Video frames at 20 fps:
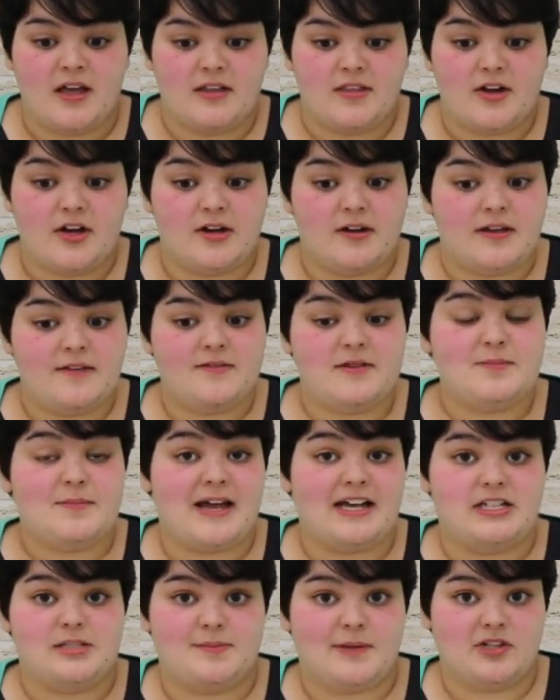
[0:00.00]
There are even
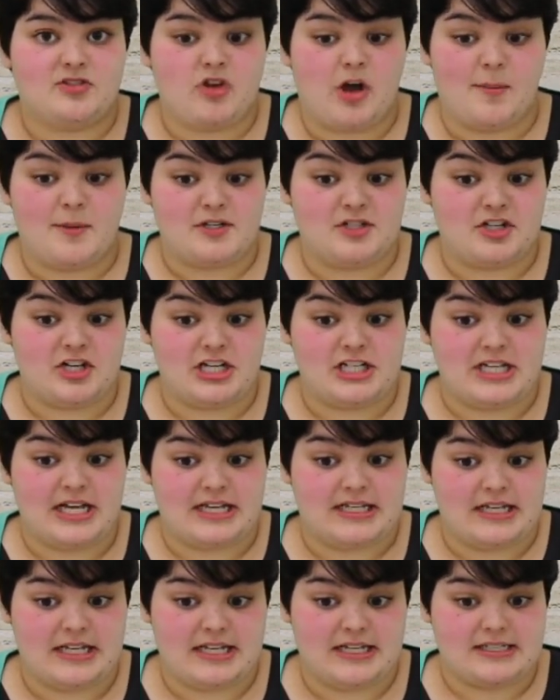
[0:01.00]
mass spectrometry
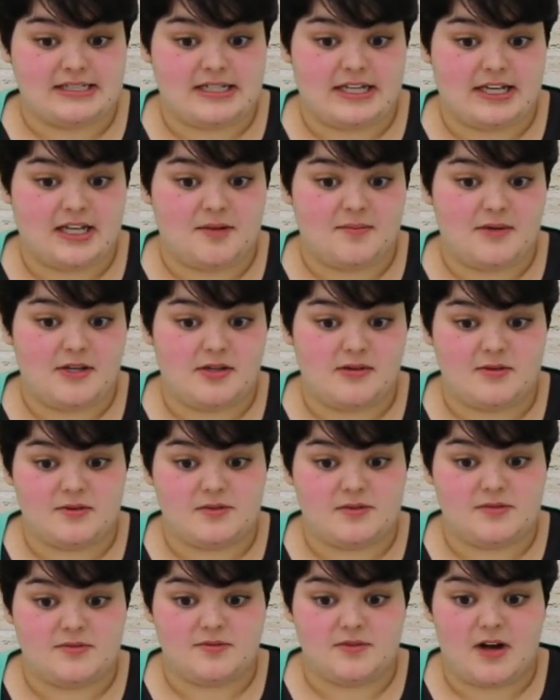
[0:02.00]
techniques that can be
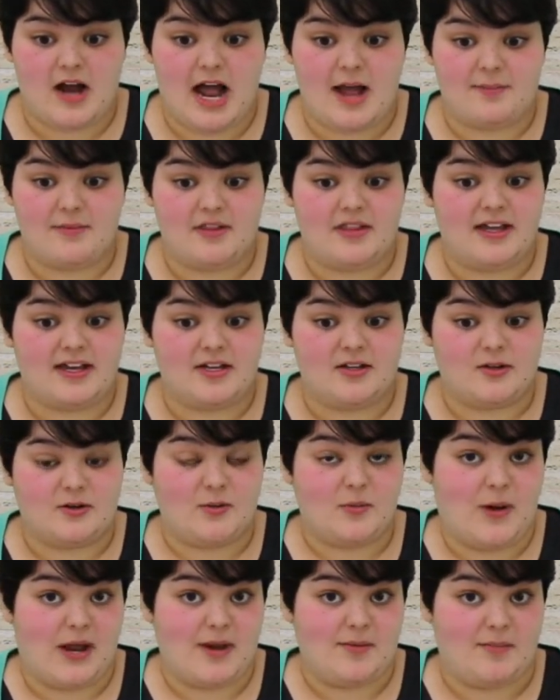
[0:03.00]
used for high molecular
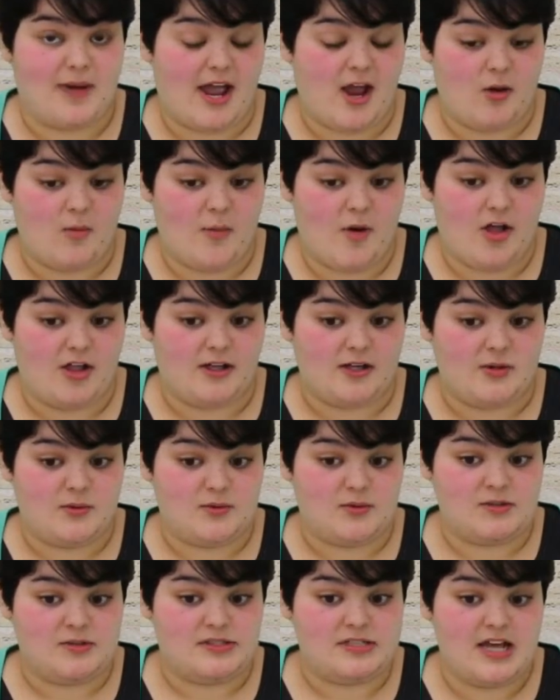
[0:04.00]
weight
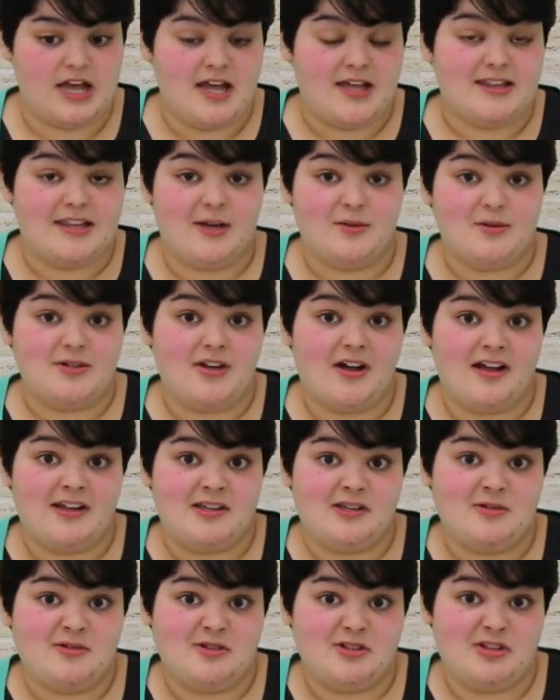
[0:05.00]
biomolecules that would not
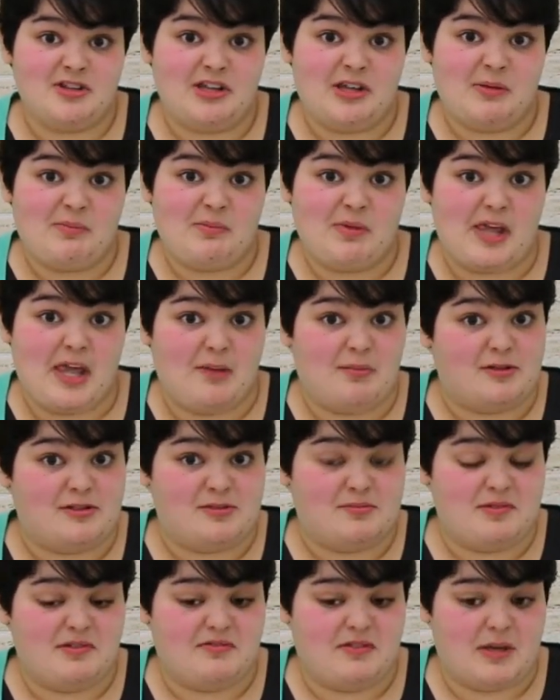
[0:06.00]
usually be able
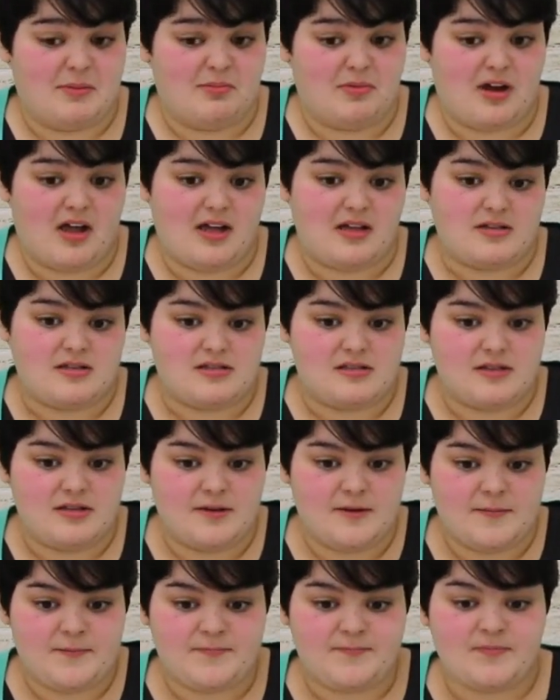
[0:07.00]
to be vaporized.
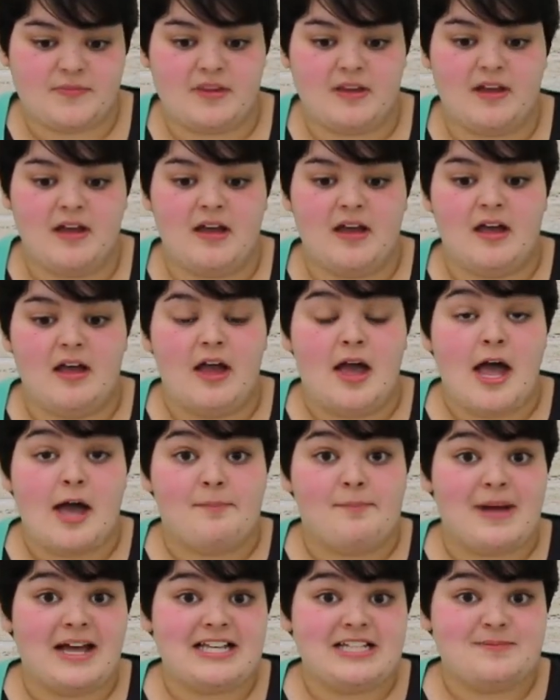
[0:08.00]

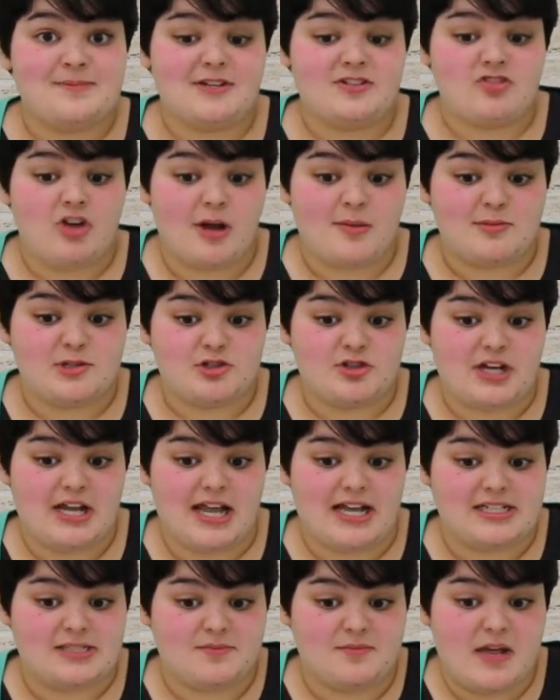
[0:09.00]
Mass spectrometry
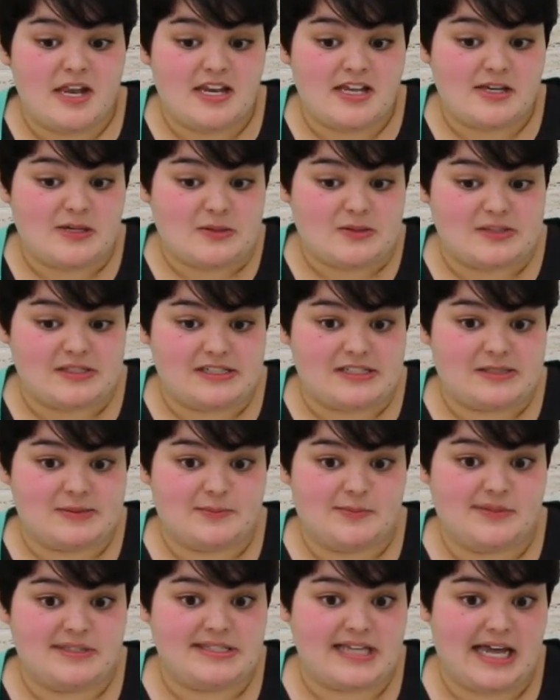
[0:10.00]
has many uses
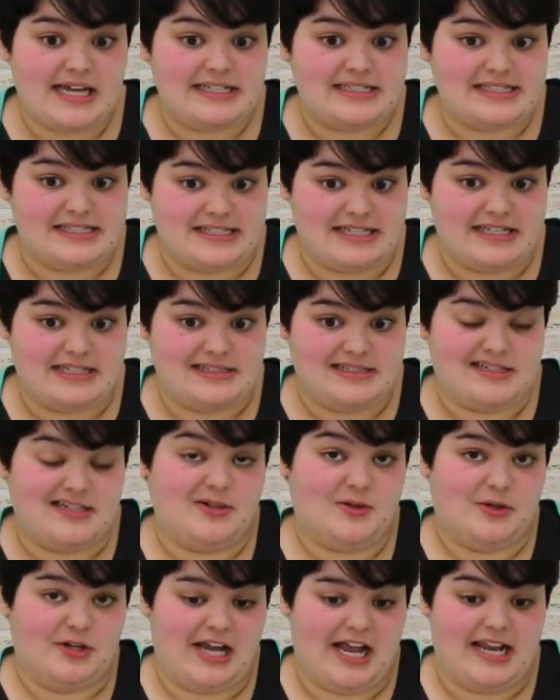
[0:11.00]
besides these in
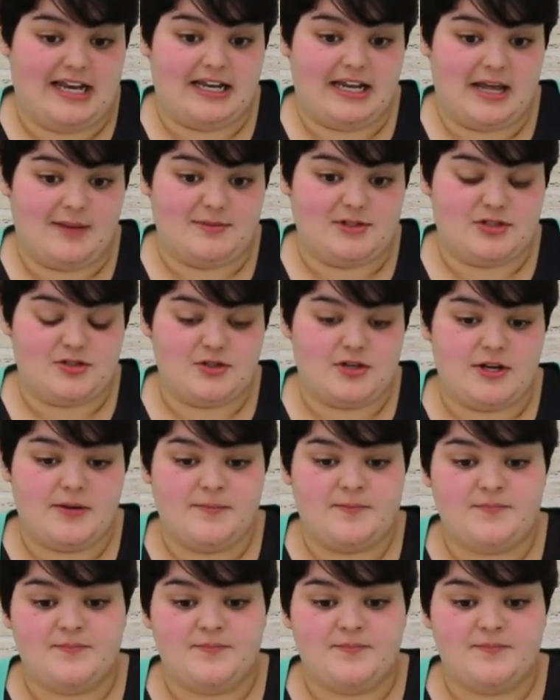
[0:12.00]
organic chemistry.